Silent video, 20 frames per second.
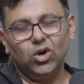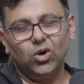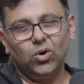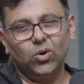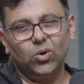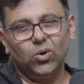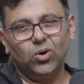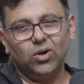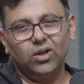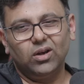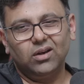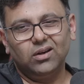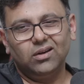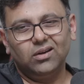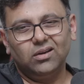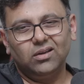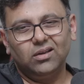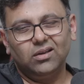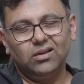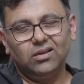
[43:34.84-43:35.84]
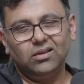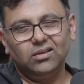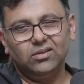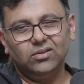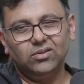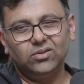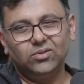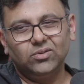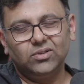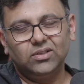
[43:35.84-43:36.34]
or uh,
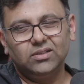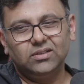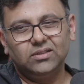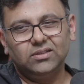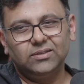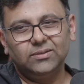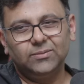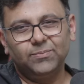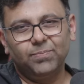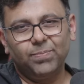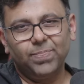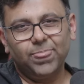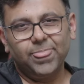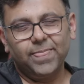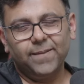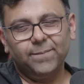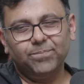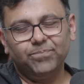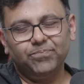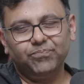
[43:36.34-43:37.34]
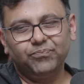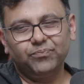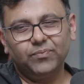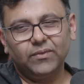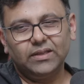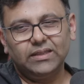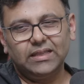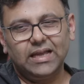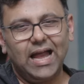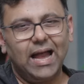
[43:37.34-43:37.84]
you know the
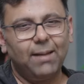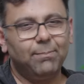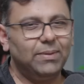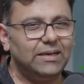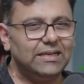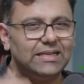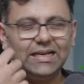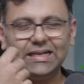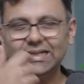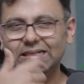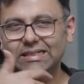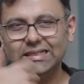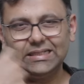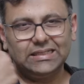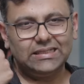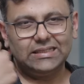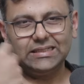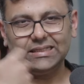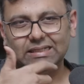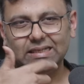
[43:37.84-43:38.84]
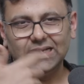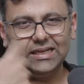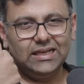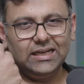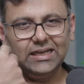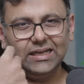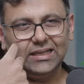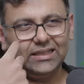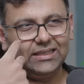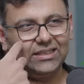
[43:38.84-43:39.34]
the Happy Dent, yeah.
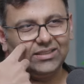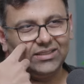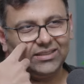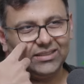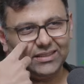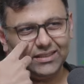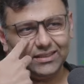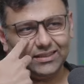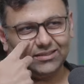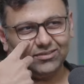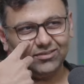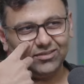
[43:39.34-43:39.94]
the the